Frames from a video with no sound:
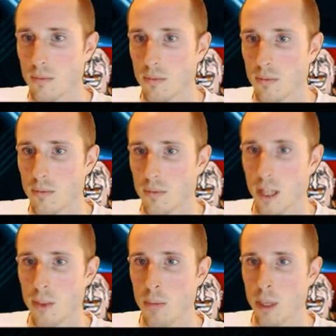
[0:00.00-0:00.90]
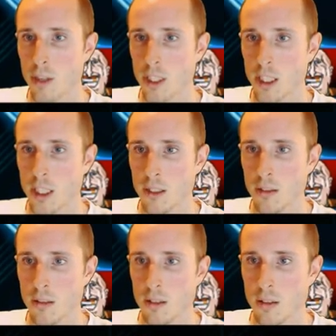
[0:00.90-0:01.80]
Thank you, Moji.
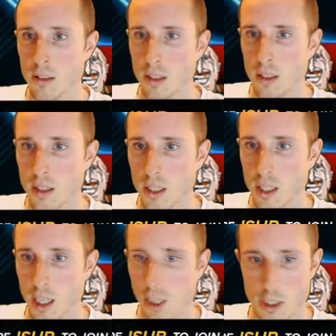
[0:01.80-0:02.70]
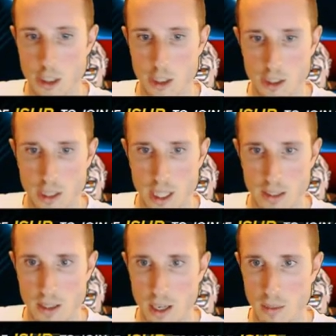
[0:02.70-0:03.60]
I'll be sure to use that
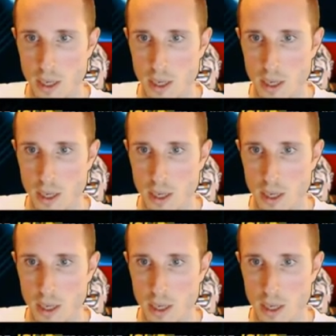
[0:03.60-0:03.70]
time bank.